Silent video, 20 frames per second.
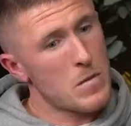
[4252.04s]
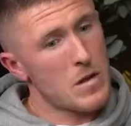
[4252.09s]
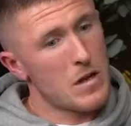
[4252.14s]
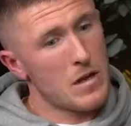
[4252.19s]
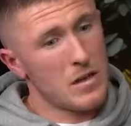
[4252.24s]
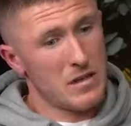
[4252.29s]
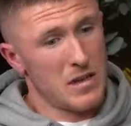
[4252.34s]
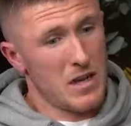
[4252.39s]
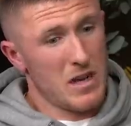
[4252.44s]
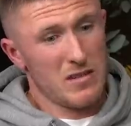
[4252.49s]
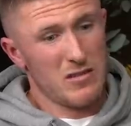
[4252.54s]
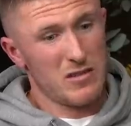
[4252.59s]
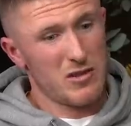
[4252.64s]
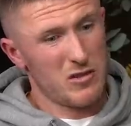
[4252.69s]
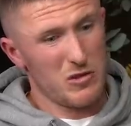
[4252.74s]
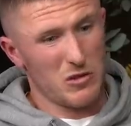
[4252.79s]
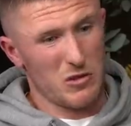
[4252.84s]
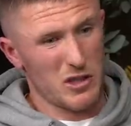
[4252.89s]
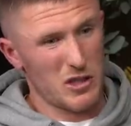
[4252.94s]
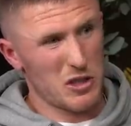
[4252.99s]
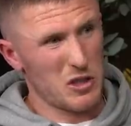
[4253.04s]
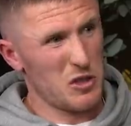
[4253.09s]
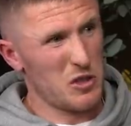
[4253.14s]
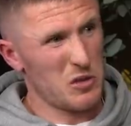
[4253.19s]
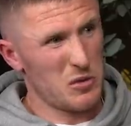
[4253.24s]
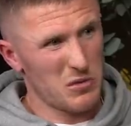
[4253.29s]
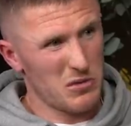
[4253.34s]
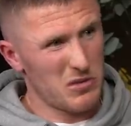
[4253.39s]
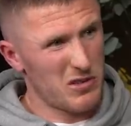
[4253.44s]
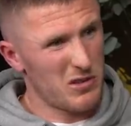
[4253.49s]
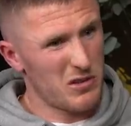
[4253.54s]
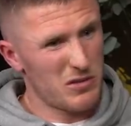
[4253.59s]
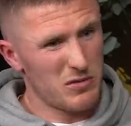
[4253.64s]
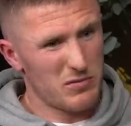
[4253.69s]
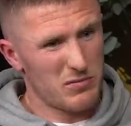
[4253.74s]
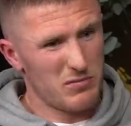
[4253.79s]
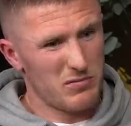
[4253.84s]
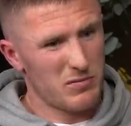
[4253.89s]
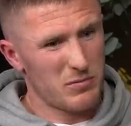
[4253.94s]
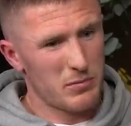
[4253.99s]
Yeah, just all the usual
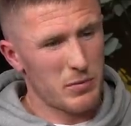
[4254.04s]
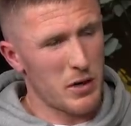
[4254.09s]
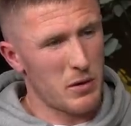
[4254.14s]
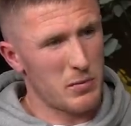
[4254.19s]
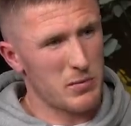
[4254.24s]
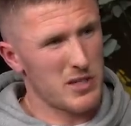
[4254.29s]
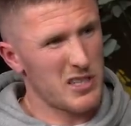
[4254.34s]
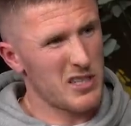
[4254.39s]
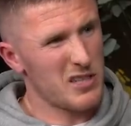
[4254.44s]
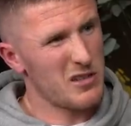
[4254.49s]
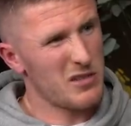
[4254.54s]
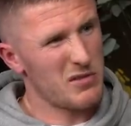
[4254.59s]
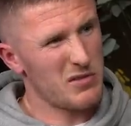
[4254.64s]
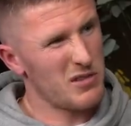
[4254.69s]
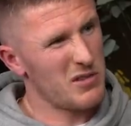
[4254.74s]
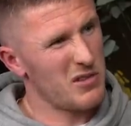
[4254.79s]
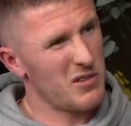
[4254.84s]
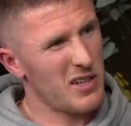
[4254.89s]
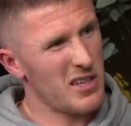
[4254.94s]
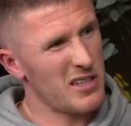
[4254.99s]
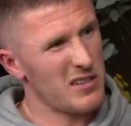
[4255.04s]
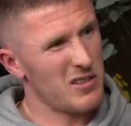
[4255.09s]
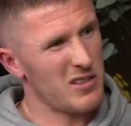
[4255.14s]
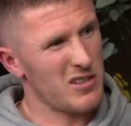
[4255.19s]
stuff. Property stuff and all that, and just